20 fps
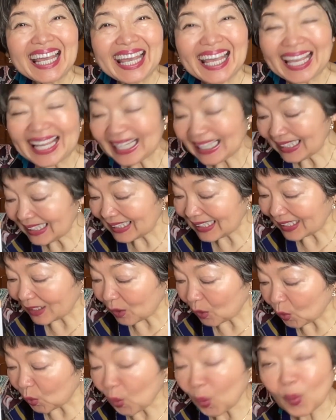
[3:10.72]
And the
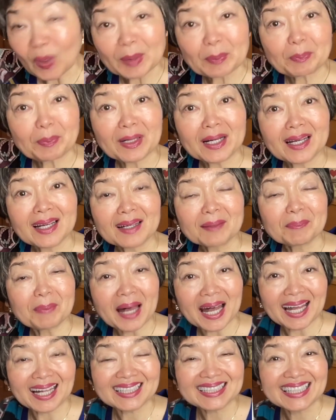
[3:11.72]
lower
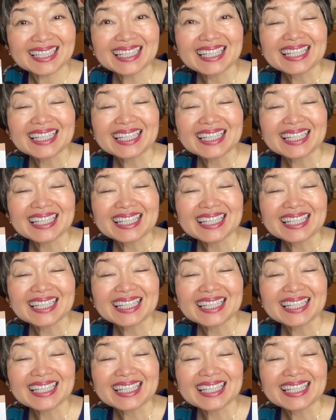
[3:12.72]
part